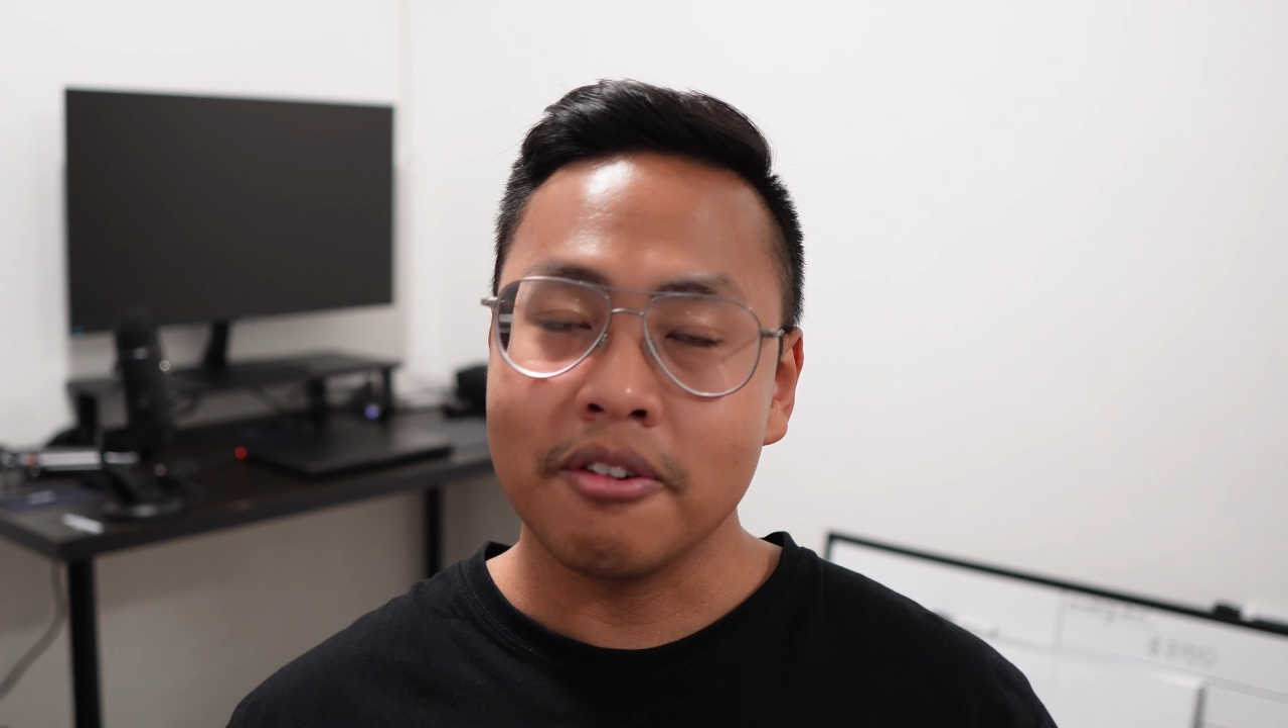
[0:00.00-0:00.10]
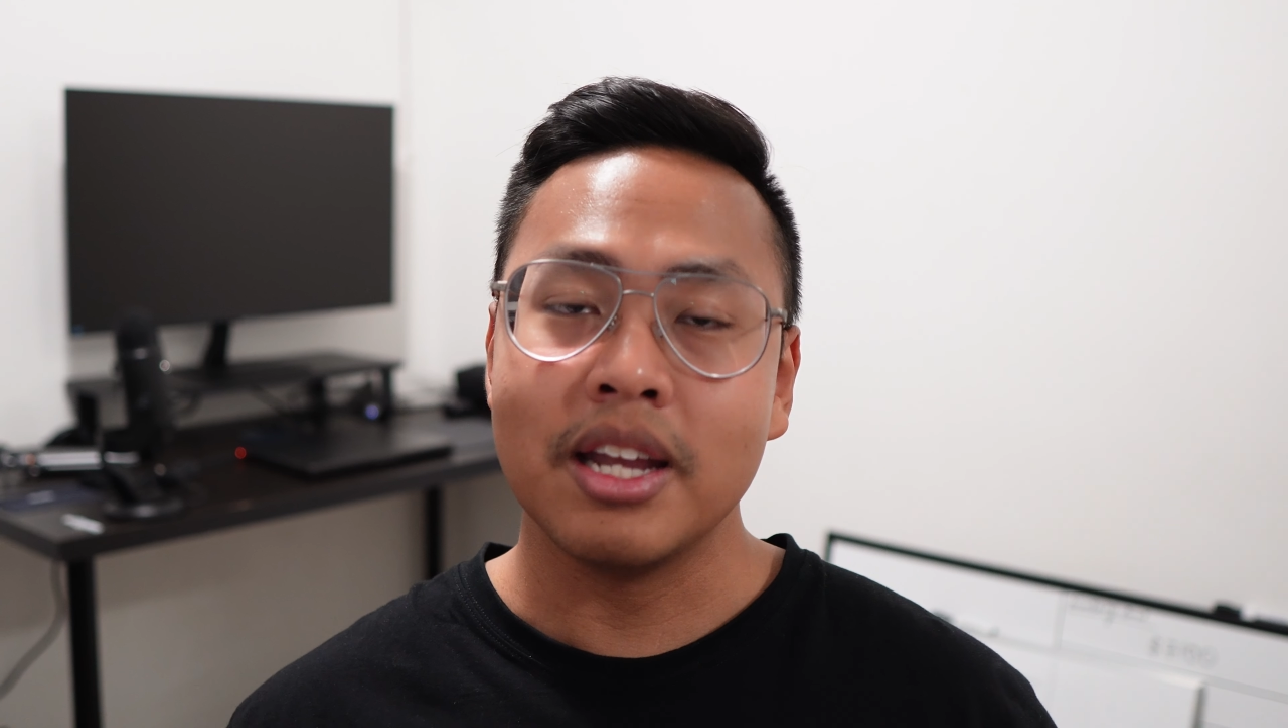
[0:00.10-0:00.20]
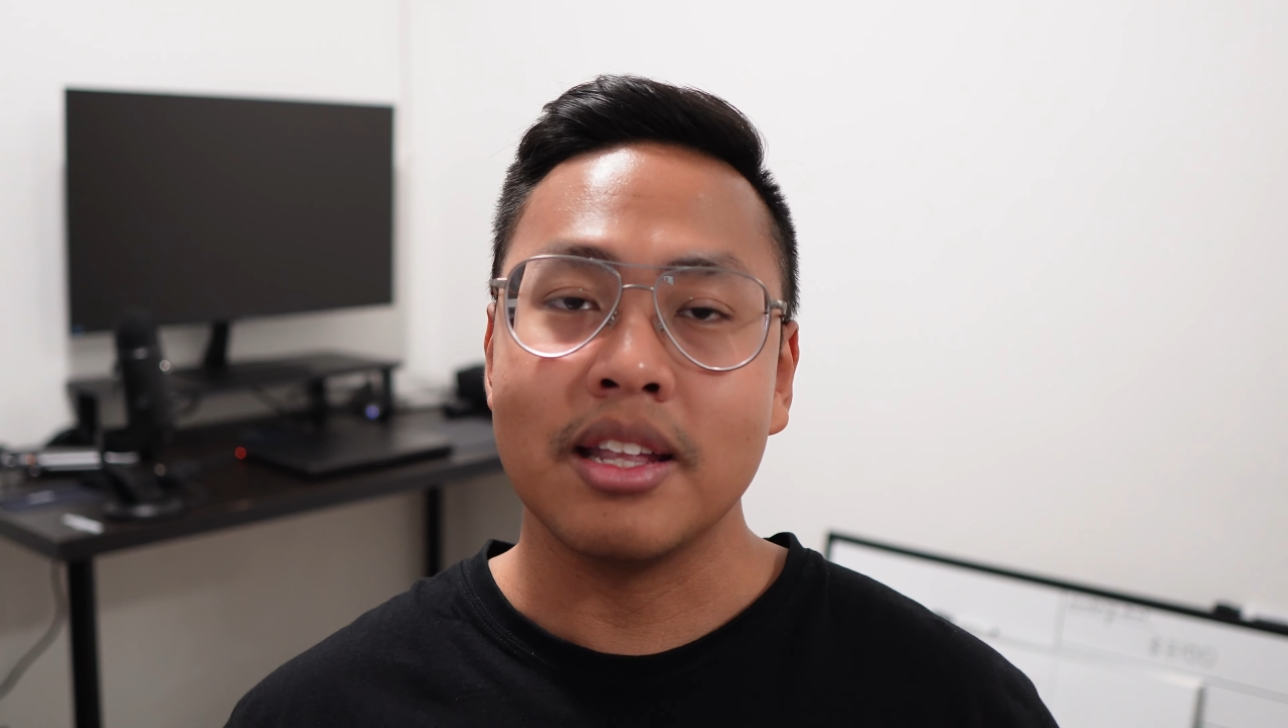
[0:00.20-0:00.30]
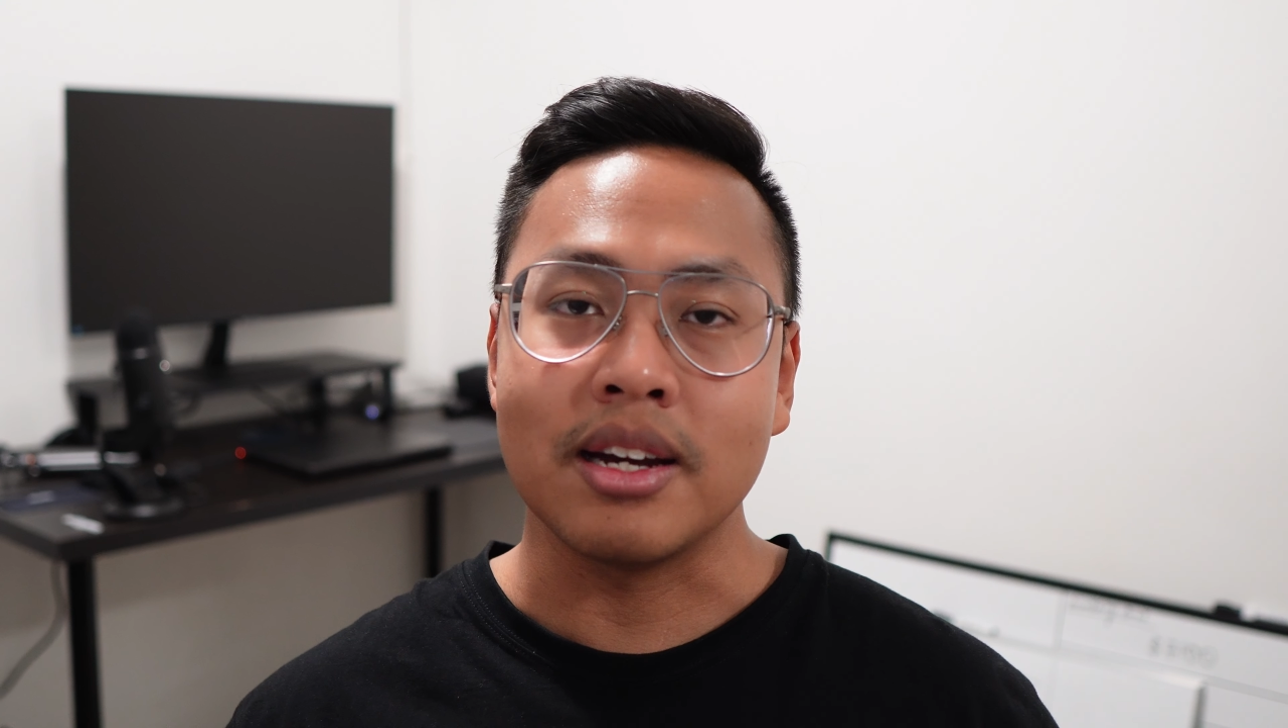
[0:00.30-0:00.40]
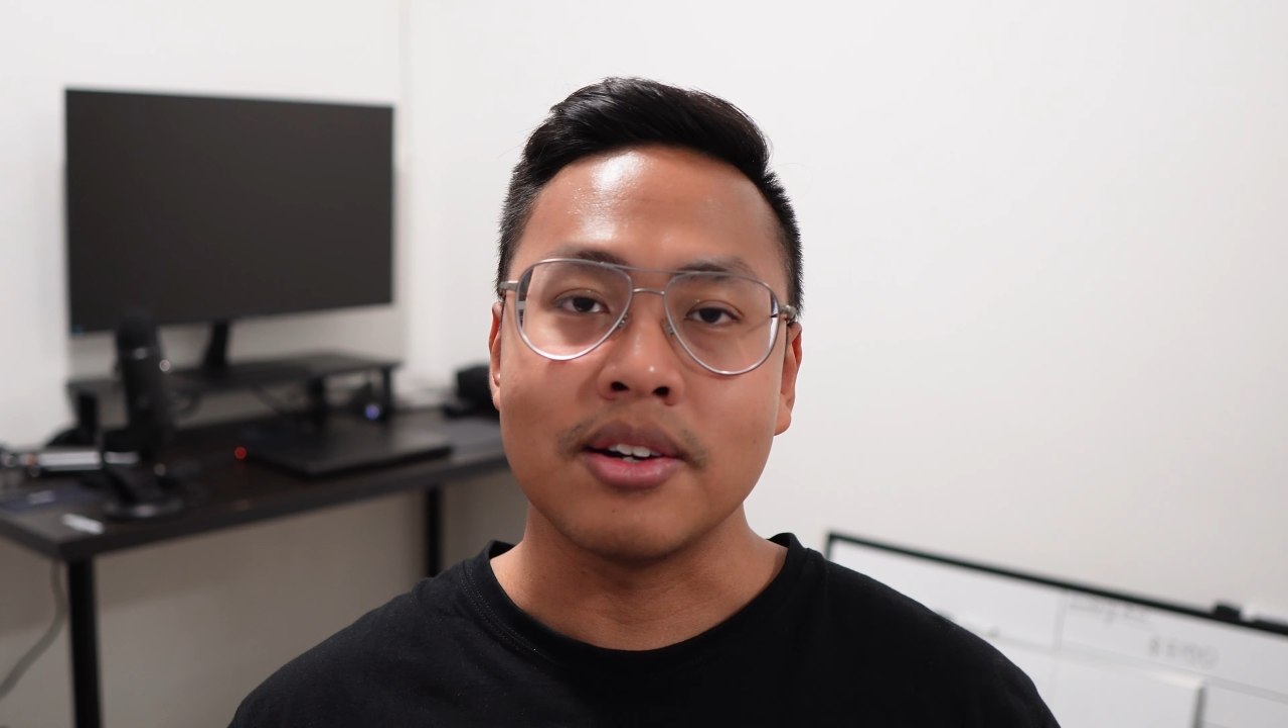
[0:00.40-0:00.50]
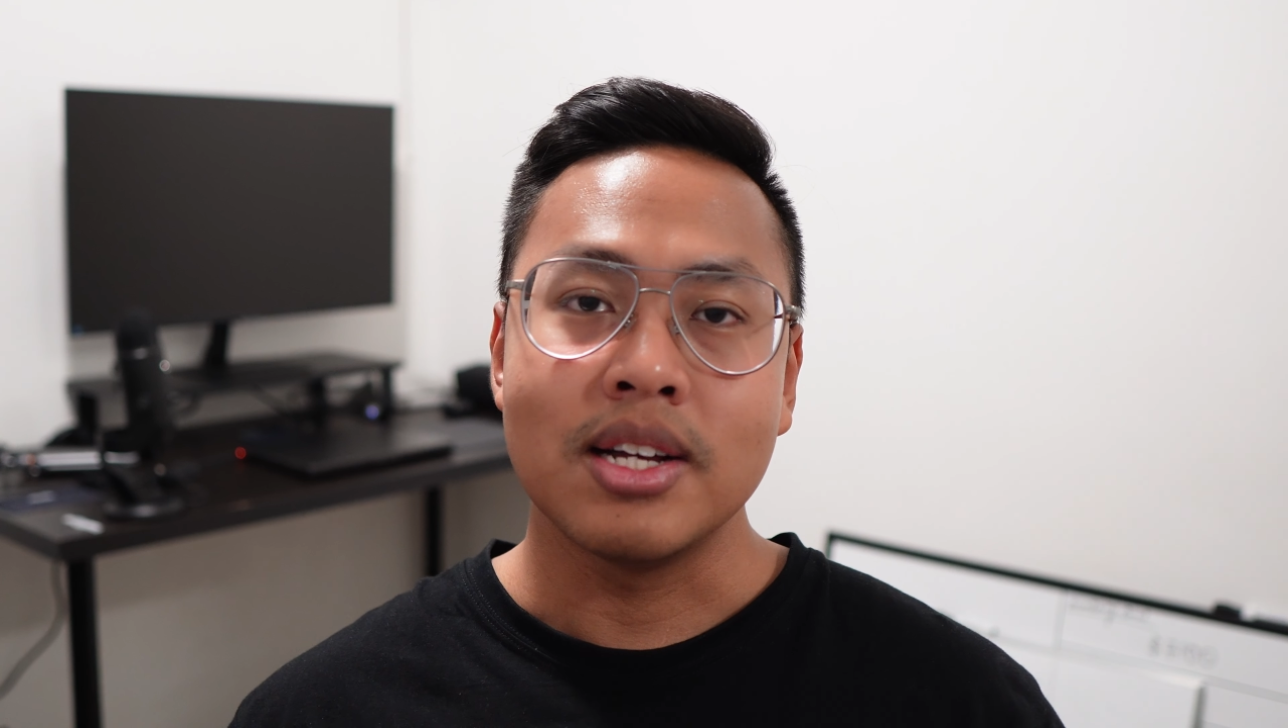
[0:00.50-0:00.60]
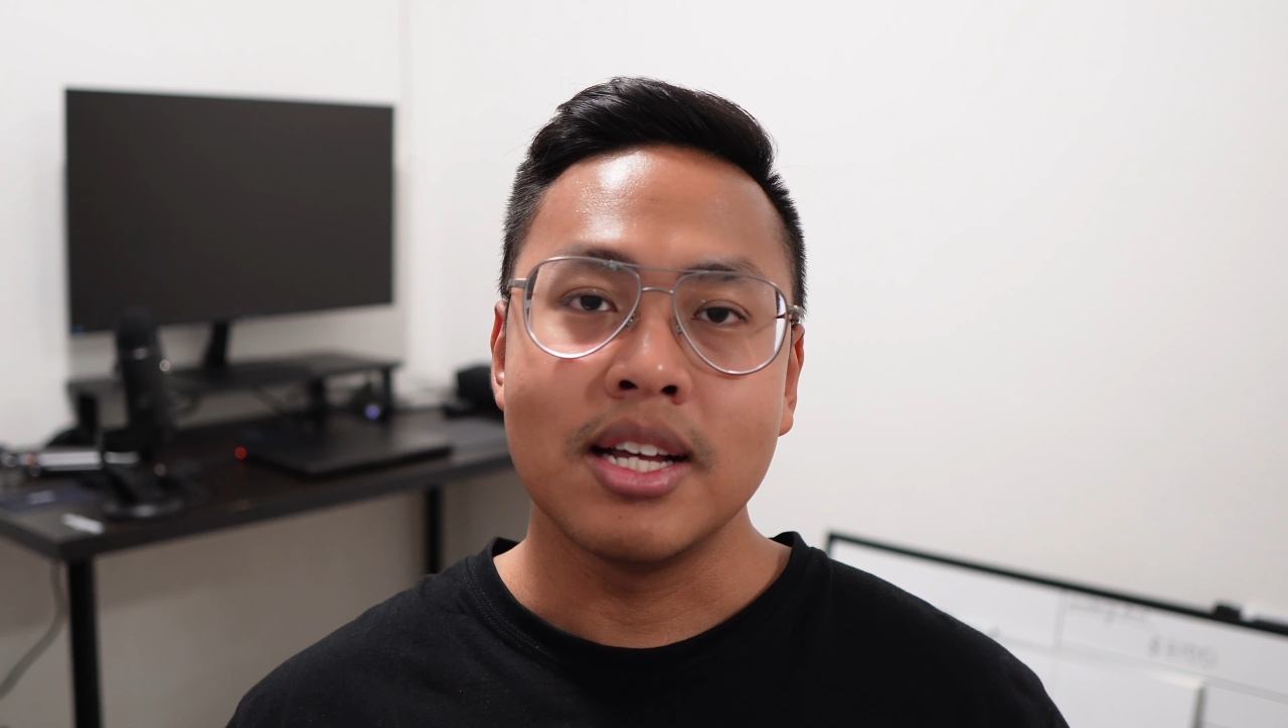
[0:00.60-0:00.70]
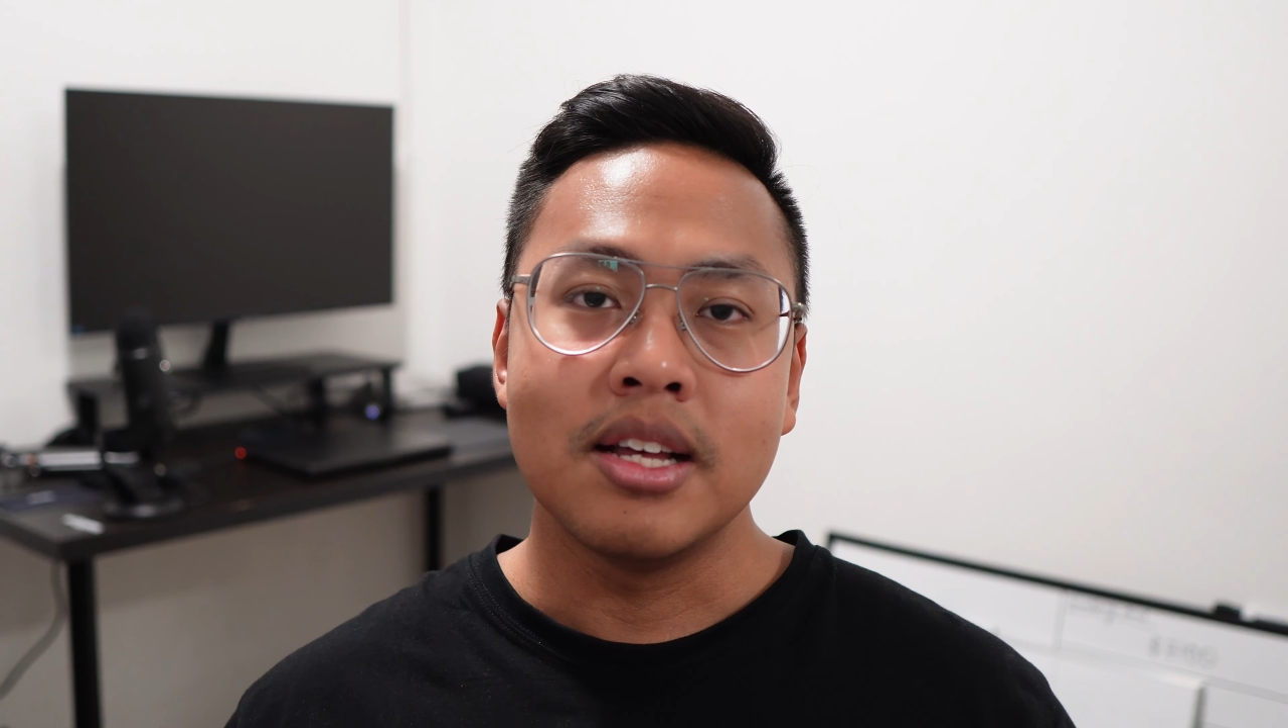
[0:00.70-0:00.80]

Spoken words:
great now.